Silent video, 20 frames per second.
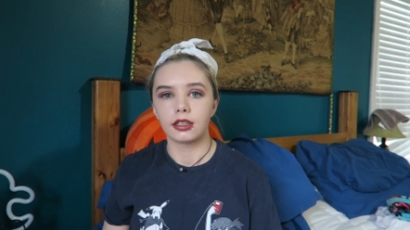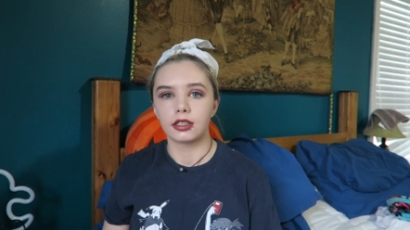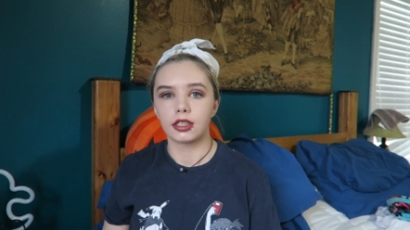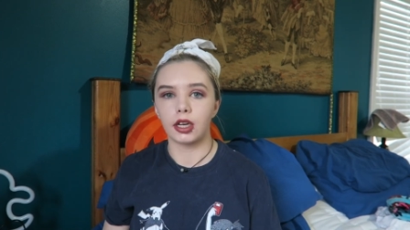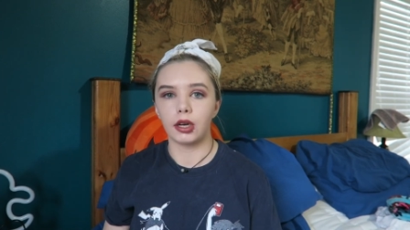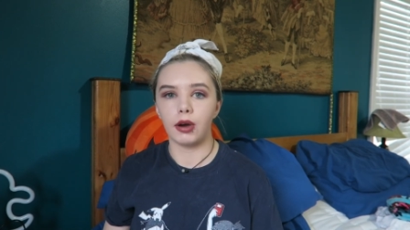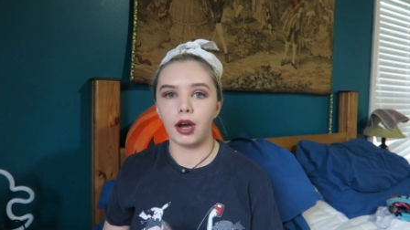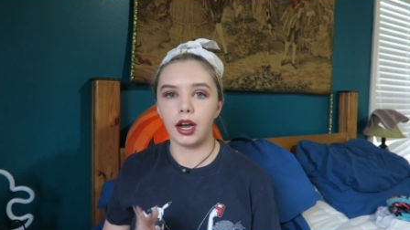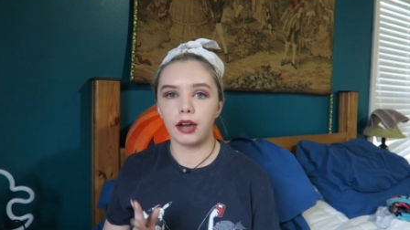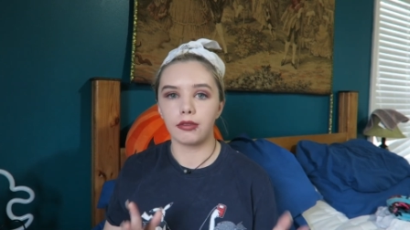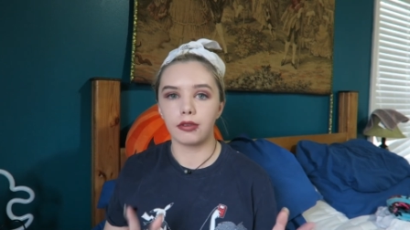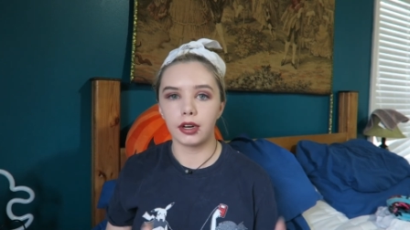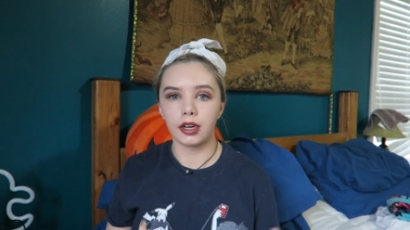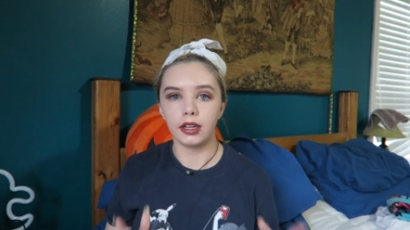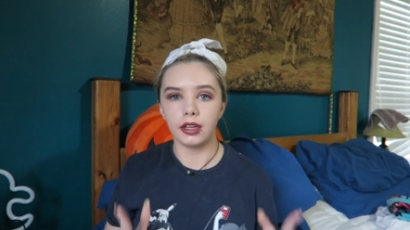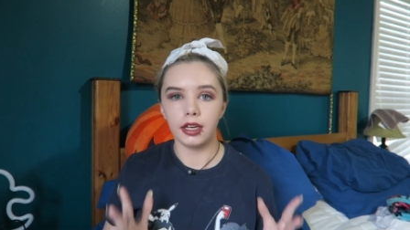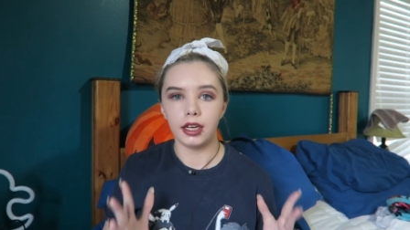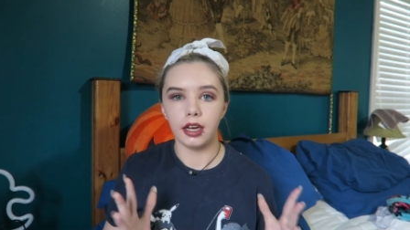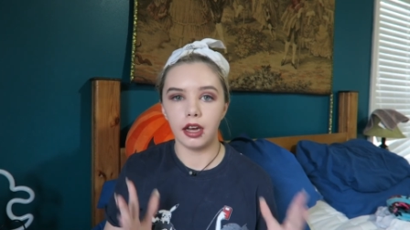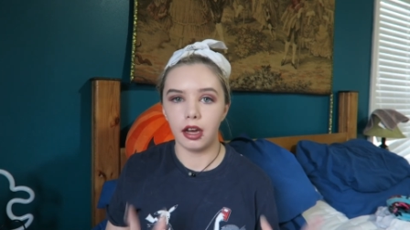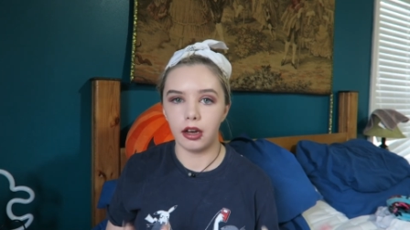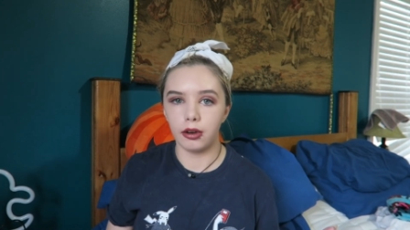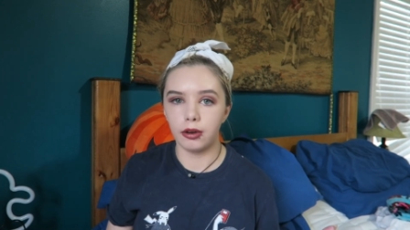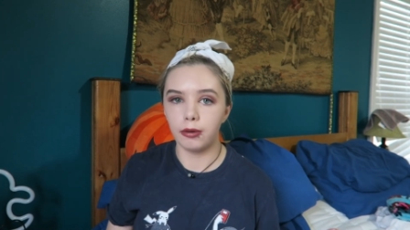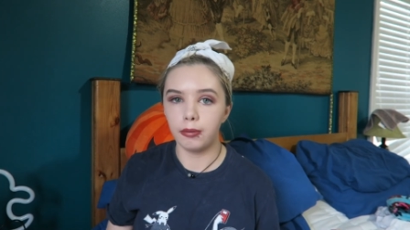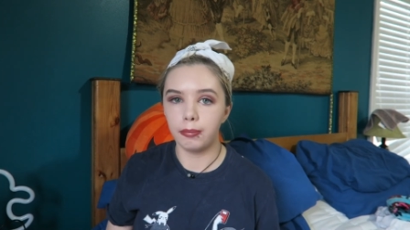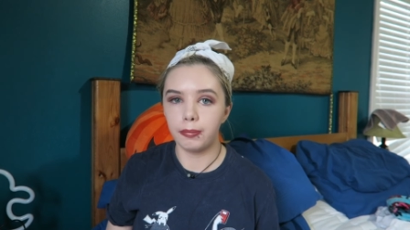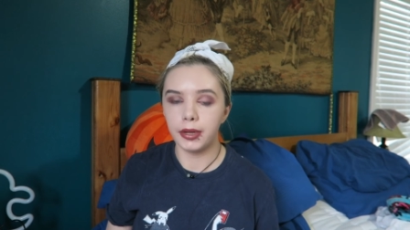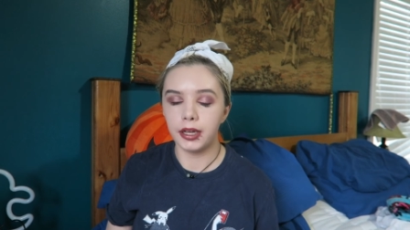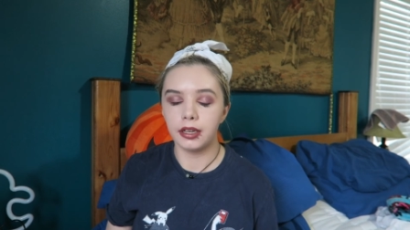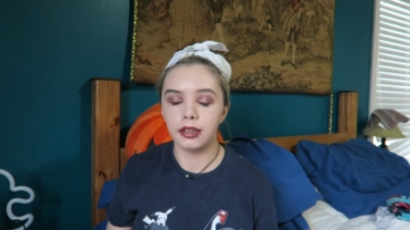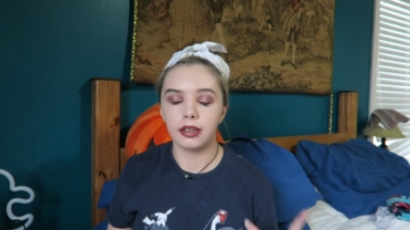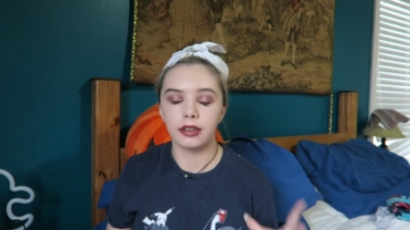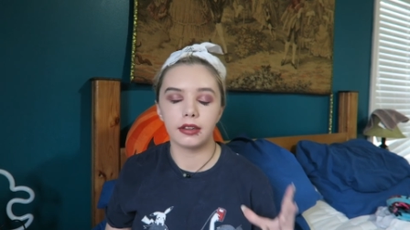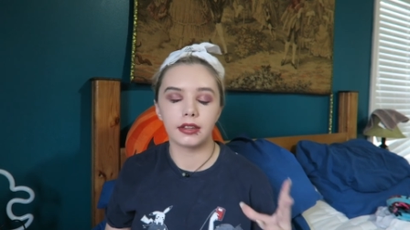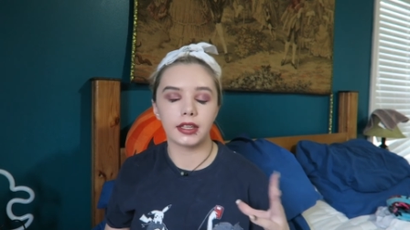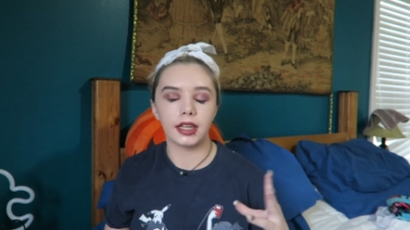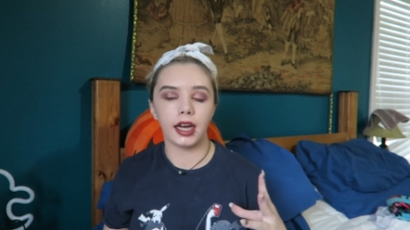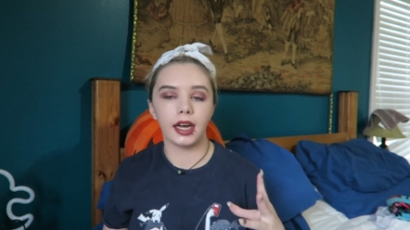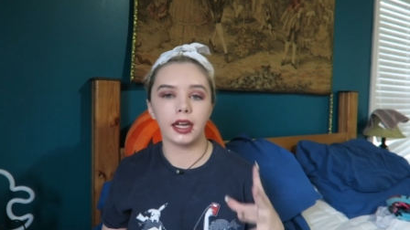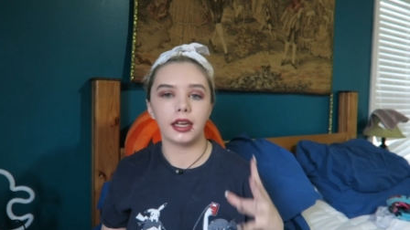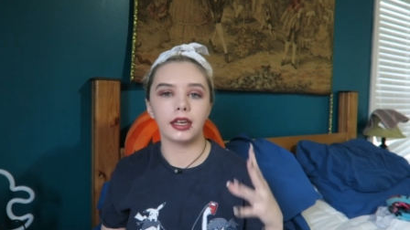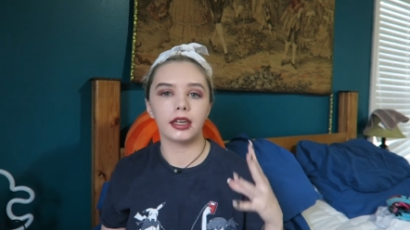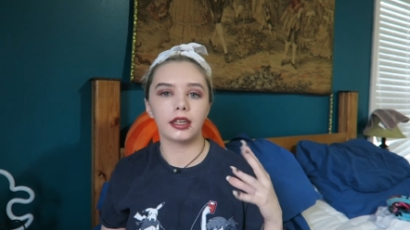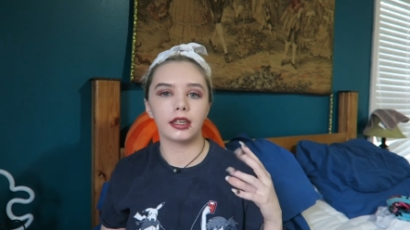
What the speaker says: So I really hope that